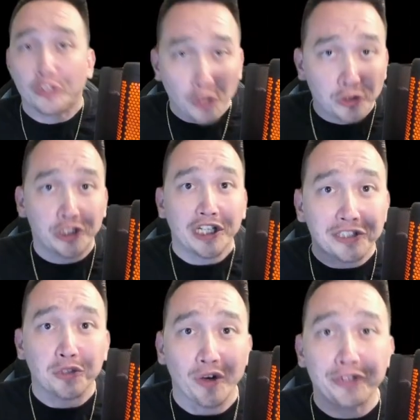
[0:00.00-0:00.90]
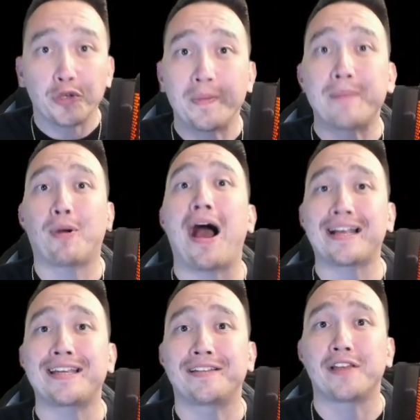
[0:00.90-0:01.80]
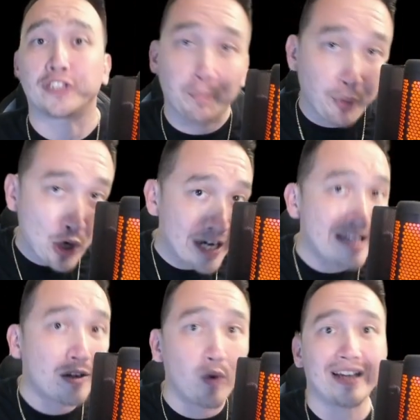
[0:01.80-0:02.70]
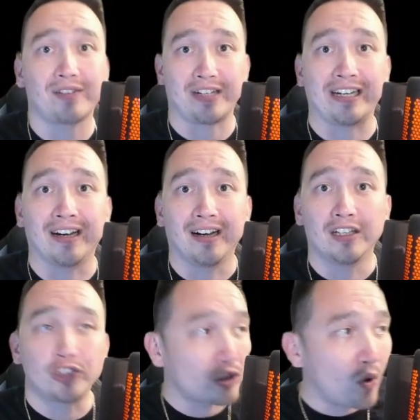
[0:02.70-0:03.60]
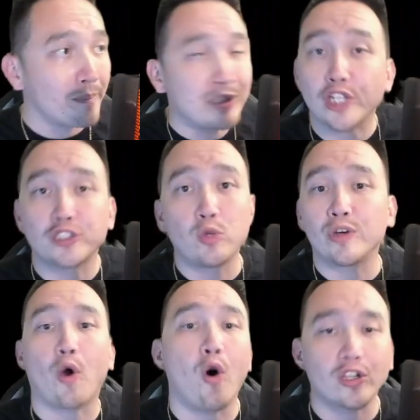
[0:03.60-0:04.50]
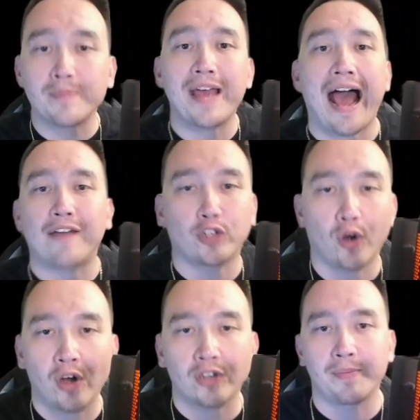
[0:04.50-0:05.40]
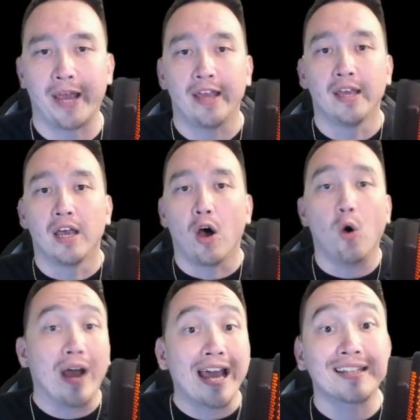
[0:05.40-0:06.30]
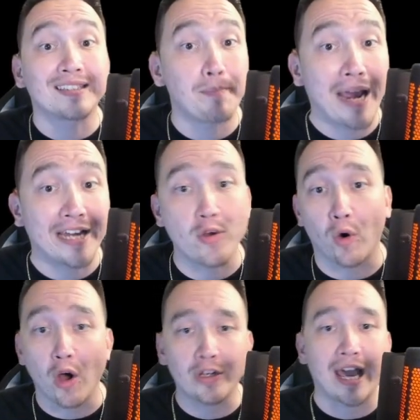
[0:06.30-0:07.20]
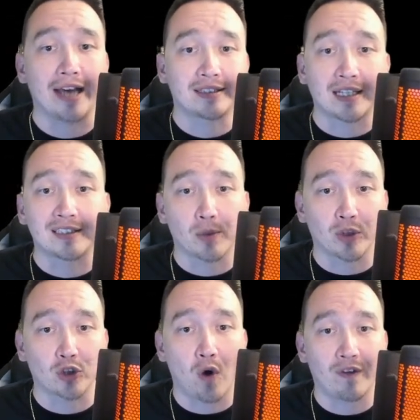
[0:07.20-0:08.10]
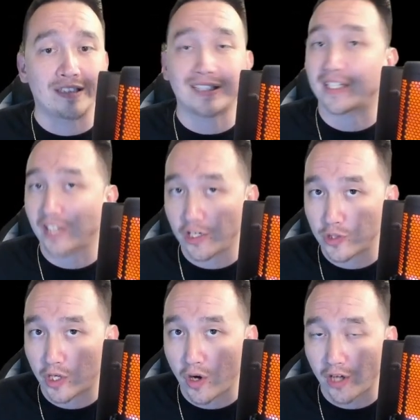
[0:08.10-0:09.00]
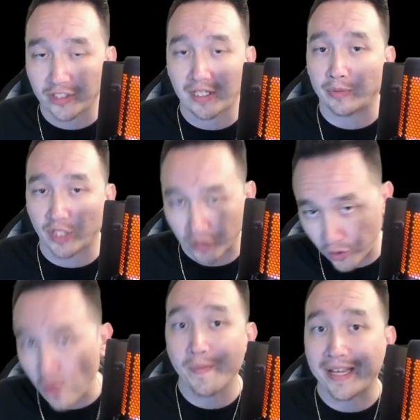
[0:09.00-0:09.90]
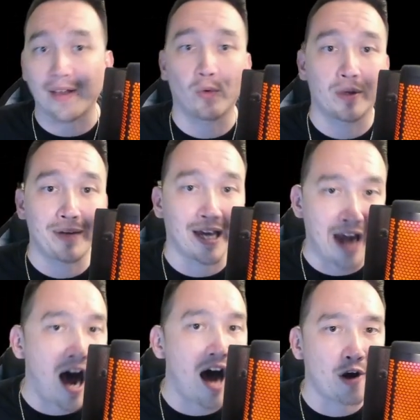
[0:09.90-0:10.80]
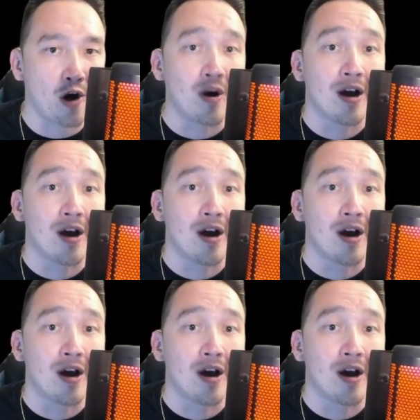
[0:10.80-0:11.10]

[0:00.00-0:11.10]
So she is going to be proccing this pretty quickly. She's going to be just doing ultimate after ultimate. Oh, and it's a manual. Okay, since it was only 600 cost, I was assuming it would be an auto,